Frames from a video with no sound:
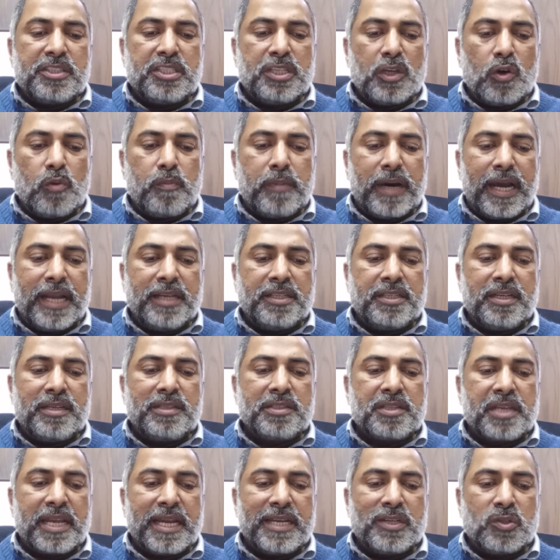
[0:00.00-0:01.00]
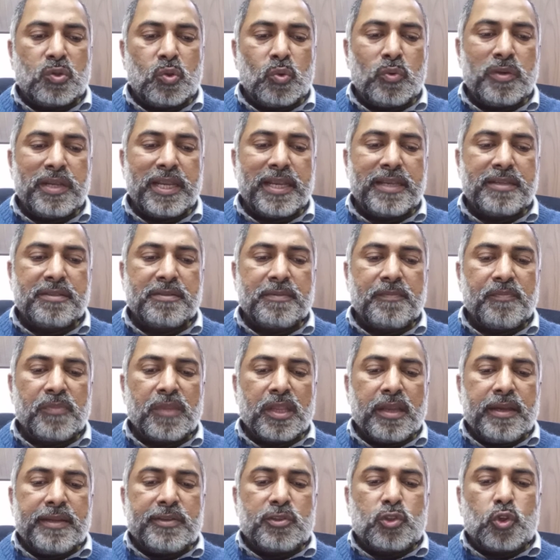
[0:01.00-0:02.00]
Joe Biden can do is
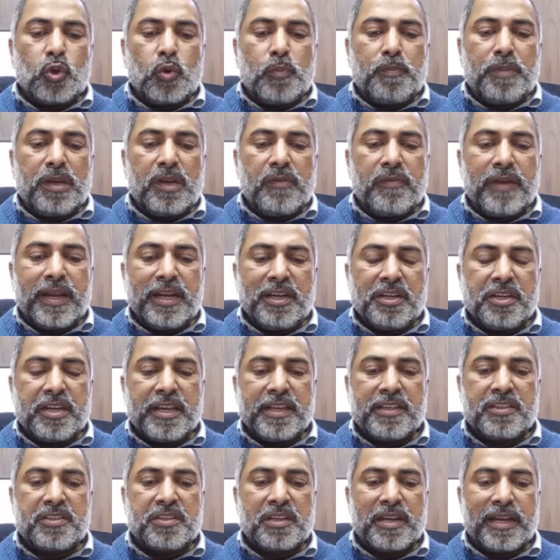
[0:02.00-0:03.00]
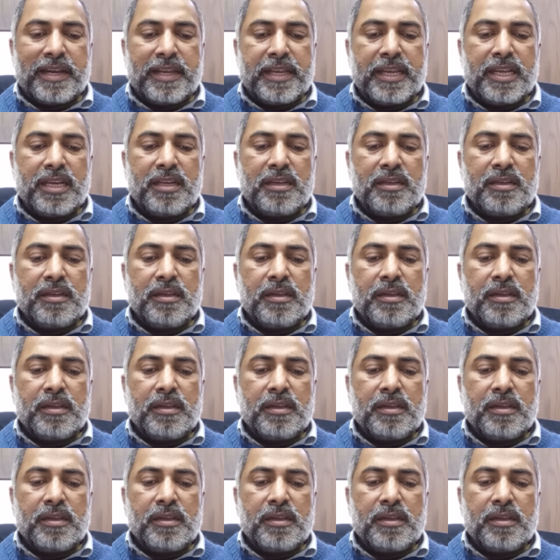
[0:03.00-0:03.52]
to prevent Israel